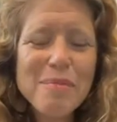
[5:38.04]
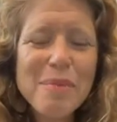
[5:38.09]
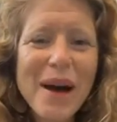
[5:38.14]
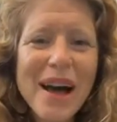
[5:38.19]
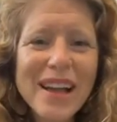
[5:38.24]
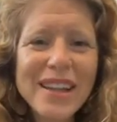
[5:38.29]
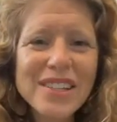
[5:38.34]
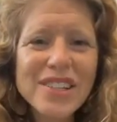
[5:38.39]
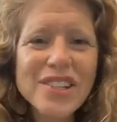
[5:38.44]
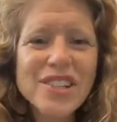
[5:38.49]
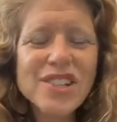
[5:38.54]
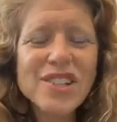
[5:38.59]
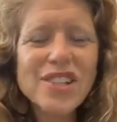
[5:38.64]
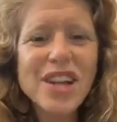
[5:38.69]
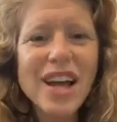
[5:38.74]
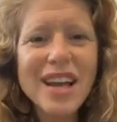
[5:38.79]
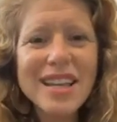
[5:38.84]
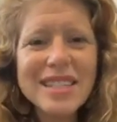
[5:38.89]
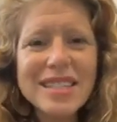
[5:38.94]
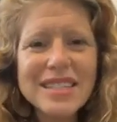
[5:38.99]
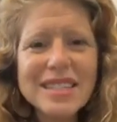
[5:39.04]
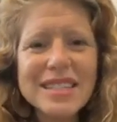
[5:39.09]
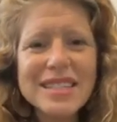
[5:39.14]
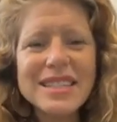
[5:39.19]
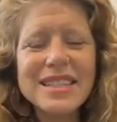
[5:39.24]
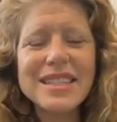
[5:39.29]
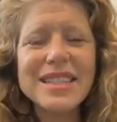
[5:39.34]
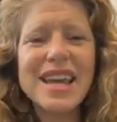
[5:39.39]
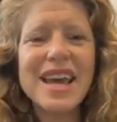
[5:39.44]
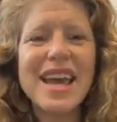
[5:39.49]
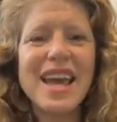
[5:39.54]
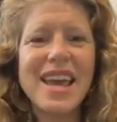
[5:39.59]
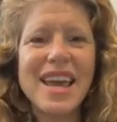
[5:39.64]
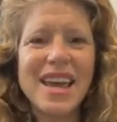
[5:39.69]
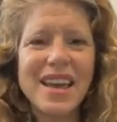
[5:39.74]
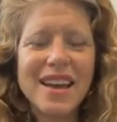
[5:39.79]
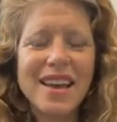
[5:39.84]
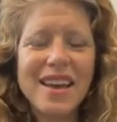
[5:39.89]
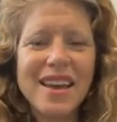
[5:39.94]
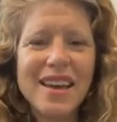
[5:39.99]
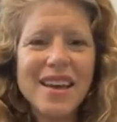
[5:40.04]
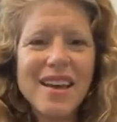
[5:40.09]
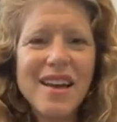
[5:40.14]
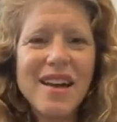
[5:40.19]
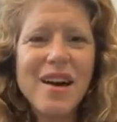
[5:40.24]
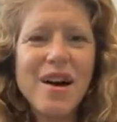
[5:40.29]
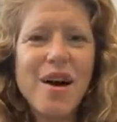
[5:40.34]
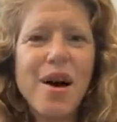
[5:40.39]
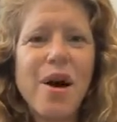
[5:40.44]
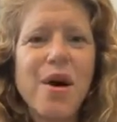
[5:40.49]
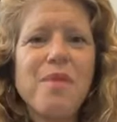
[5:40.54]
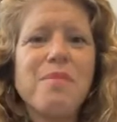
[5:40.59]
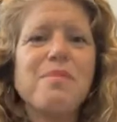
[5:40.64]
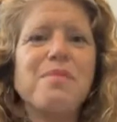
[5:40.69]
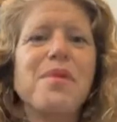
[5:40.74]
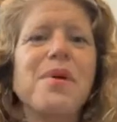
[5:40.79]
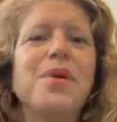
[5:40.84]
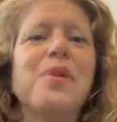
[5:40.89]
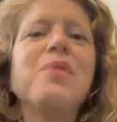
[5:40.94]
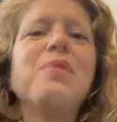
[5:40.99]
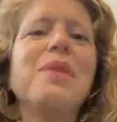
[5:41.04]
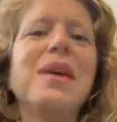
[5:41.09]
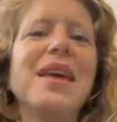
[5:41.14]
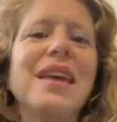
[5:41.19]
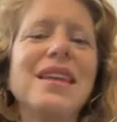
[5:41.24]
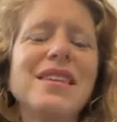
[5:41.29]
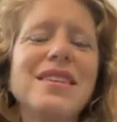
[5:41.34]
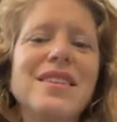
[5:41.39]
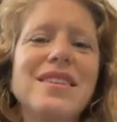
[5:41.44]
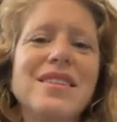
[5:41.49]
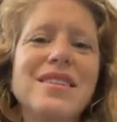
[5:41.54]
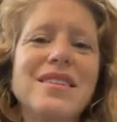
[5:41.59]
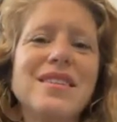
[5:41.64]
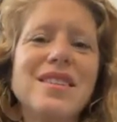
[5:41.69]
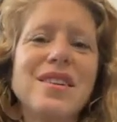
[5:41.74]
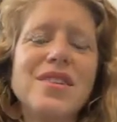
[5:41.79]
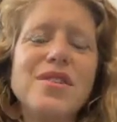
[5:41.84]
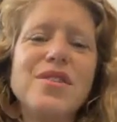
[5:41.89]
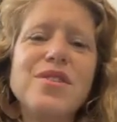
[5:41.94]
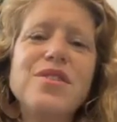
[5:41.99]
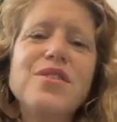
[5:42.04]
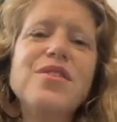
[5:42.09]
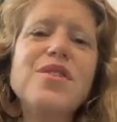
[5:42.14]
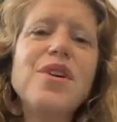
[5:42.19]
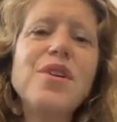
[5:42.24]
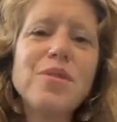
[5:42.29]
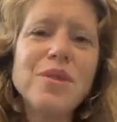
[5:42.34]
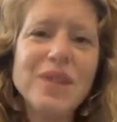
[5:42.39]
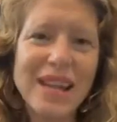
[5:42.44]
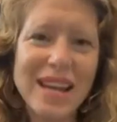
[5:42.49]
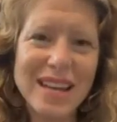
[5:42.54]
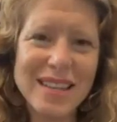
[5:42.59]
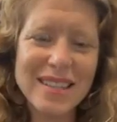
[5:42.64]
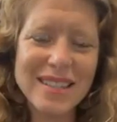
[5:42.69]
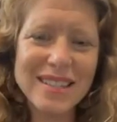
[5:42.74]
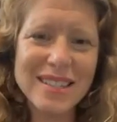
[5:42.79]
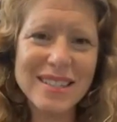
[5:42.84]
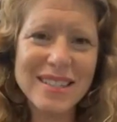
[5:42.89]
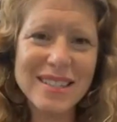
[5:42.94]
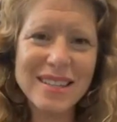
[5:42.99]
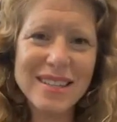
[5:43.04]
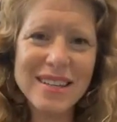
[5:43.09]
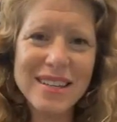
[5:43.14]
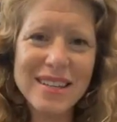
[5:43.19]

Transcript: But just to take a moment to notice